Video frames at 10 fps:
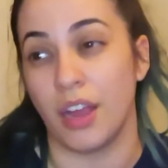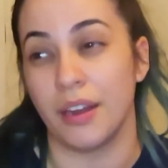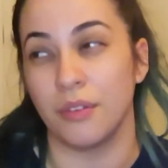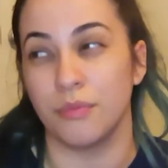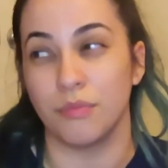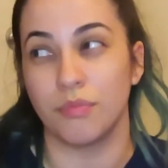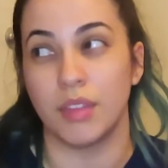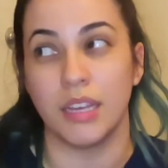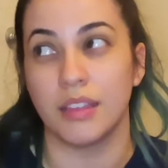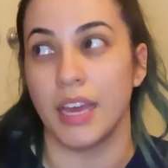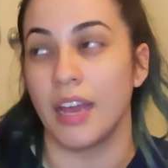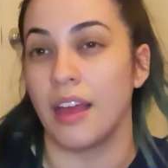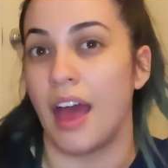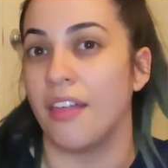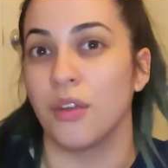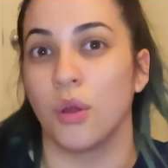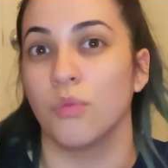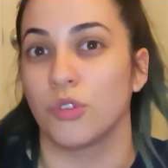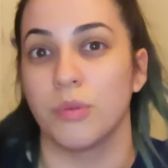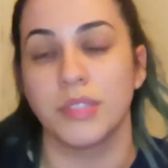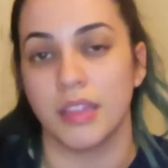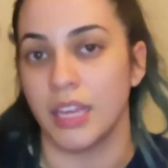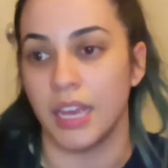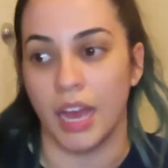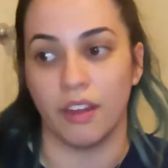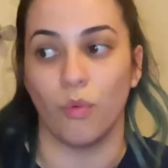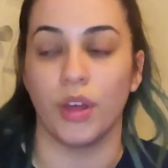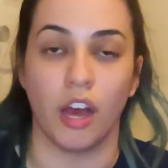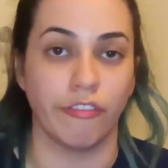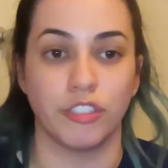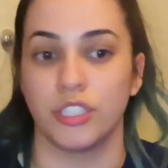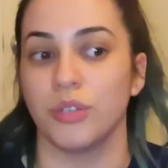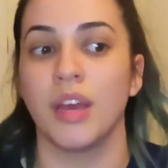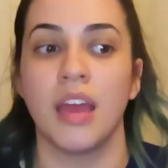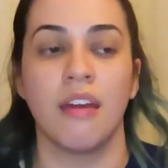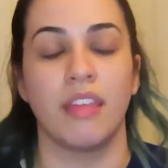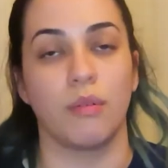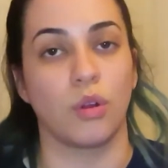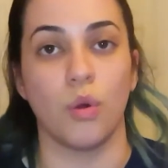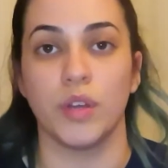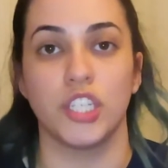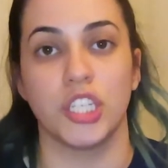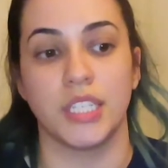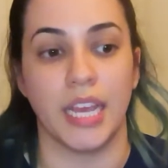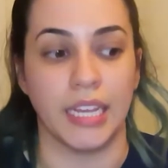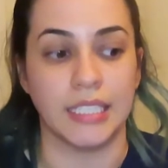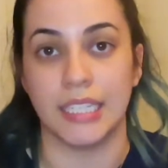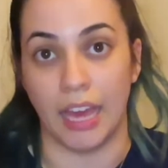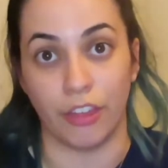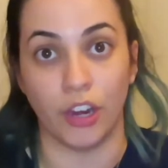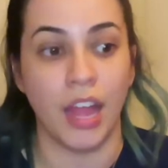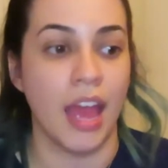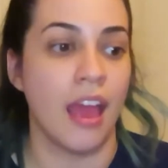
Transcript: I don't think they had their own rooms that they kind of went off to. They were always just staying together.